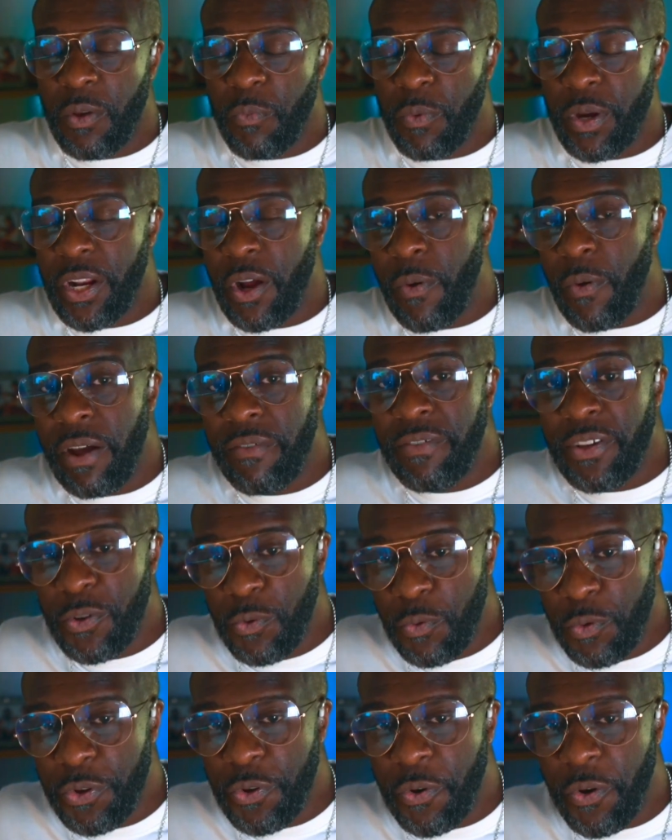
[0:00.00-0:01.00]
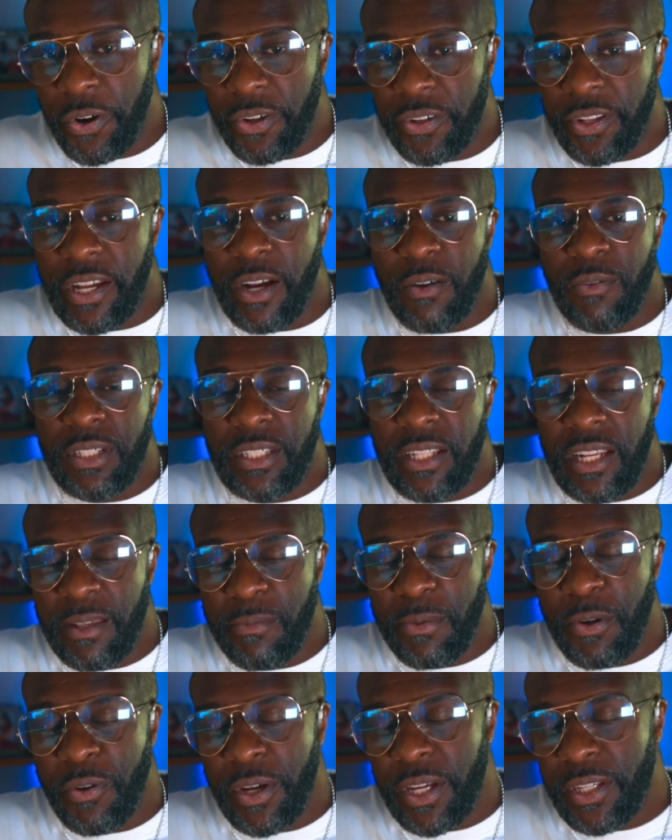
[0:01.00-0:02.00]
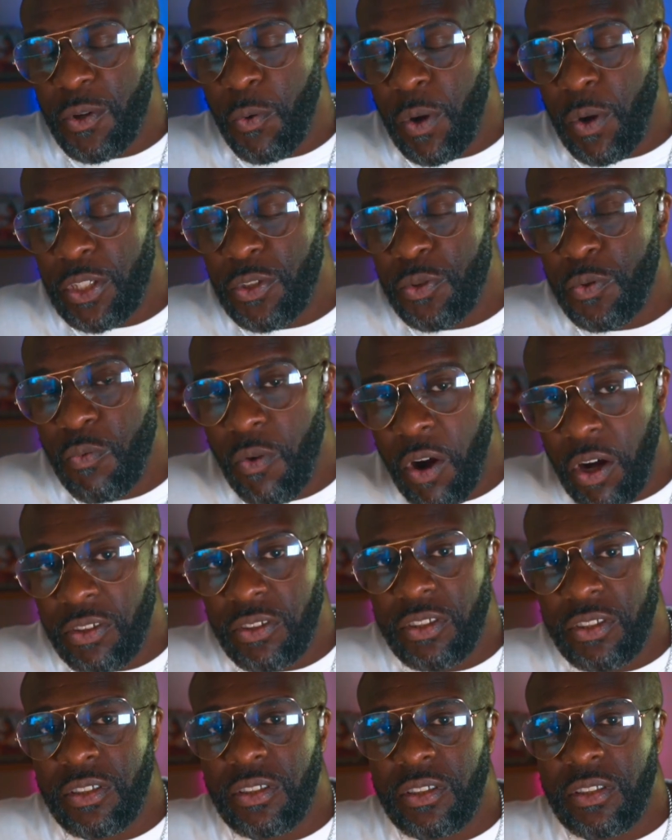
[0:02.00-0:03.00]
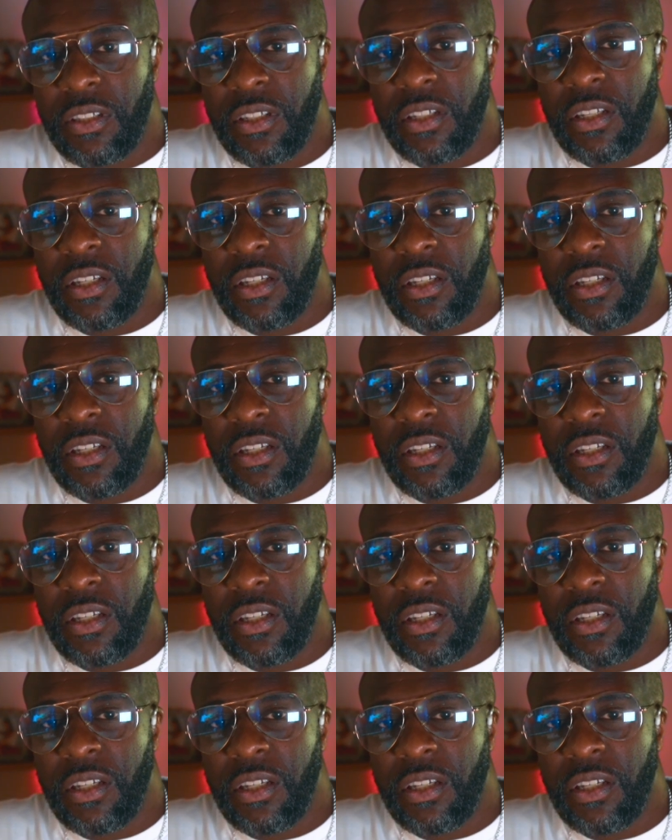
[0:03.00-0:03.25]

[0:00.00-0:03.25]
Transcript: And when I arrived in New York, the guy was telling me, okay, so what you want?